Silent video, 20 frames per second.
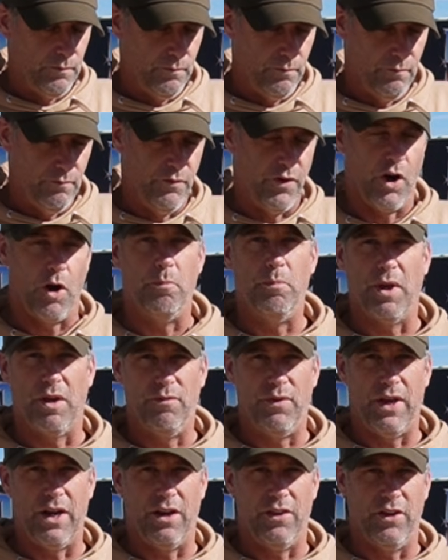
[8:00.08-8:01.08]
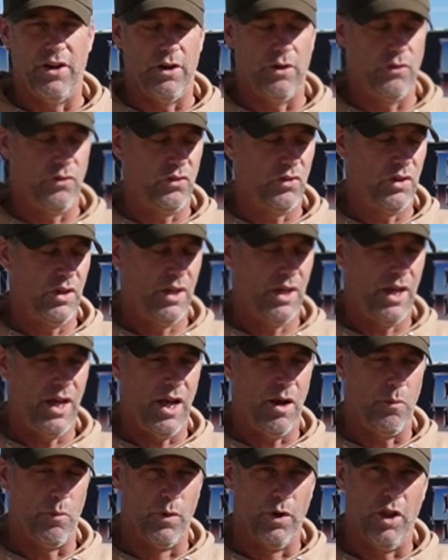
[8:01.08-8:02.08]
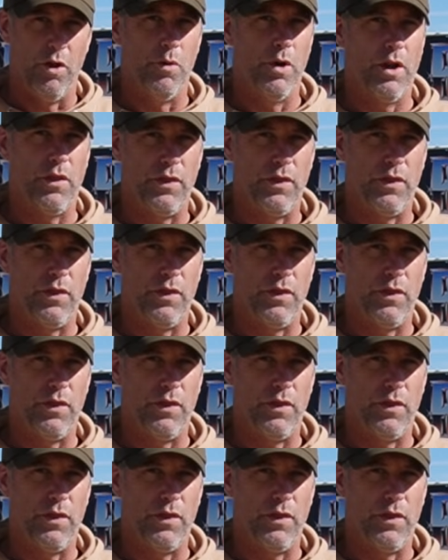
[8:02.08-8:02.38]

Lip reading: Very big fan of theirs. I really want to